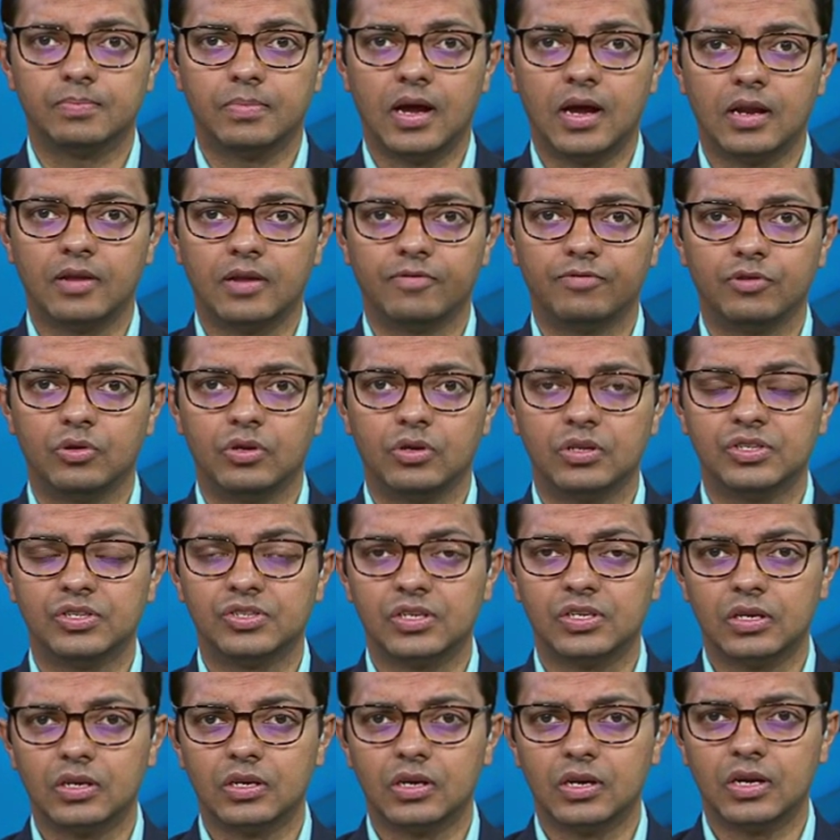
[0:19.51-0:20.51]
But if you
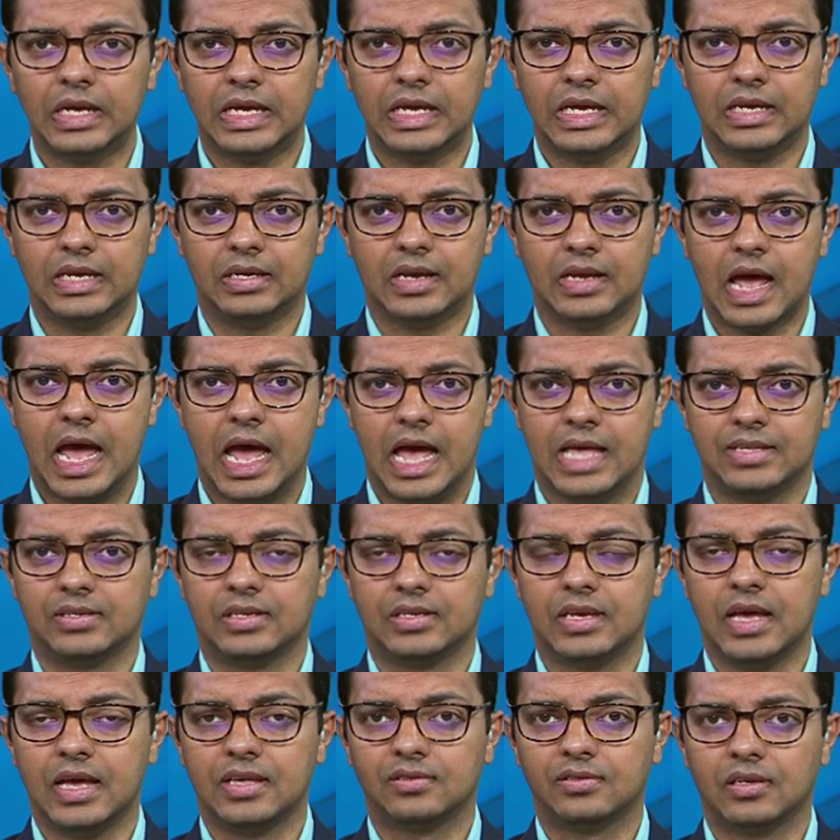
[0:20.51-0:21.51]
consider it
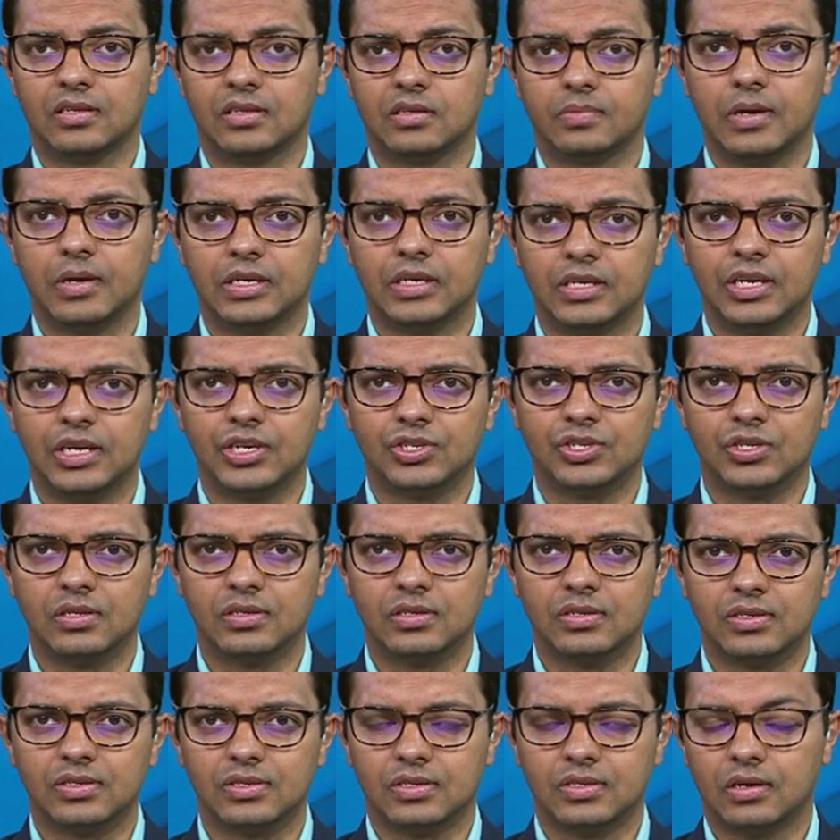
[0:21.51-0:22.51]
as against
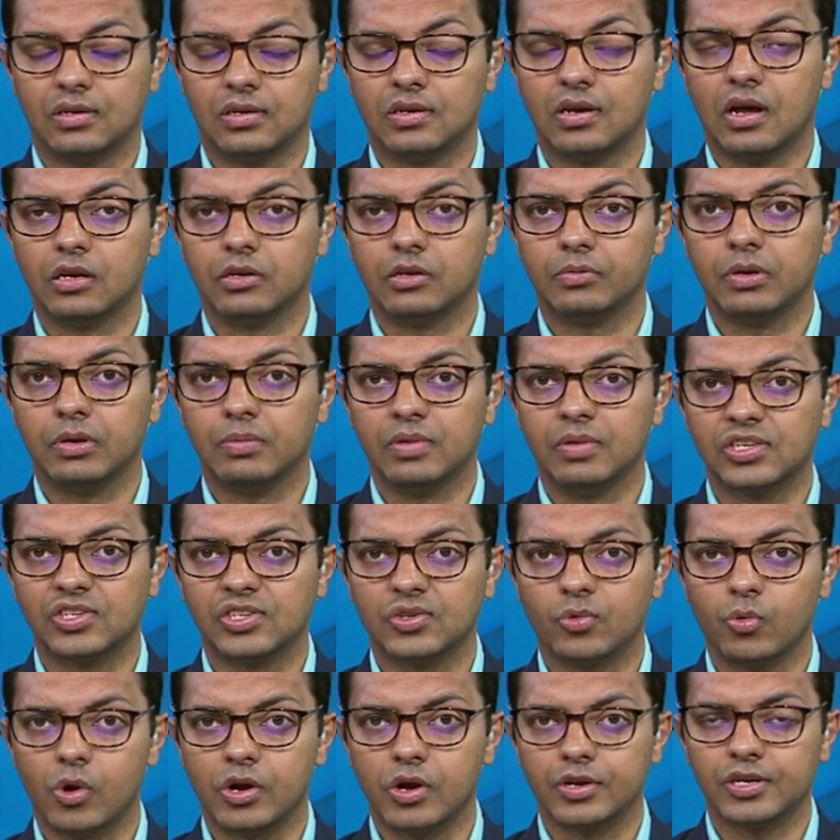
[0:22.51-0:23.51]
expectations, it's turned out to be a
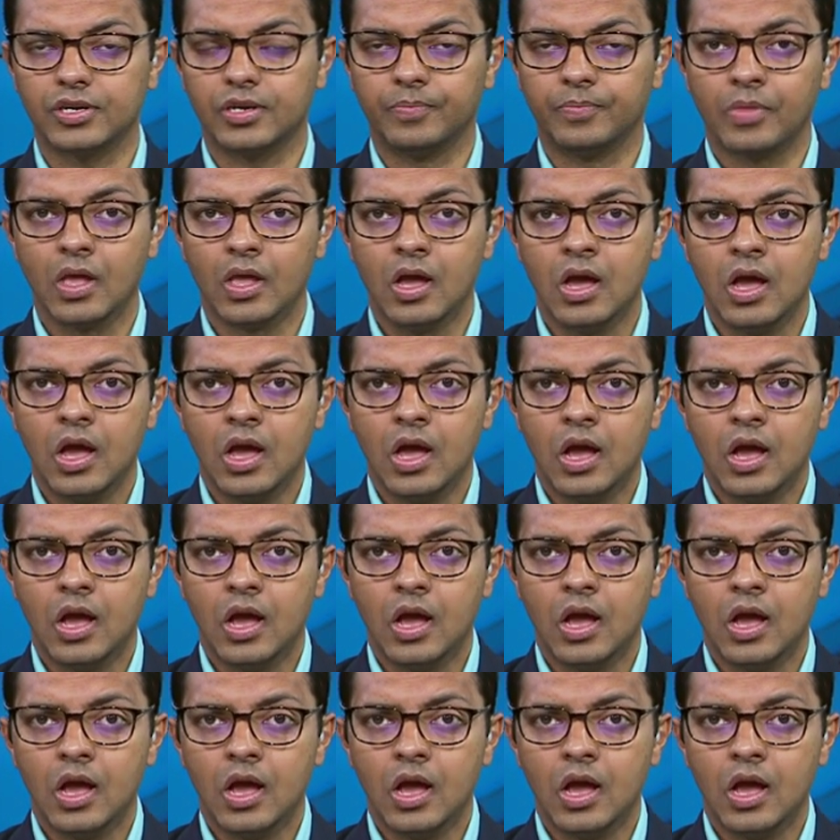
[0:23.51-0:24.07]
mixed quarter.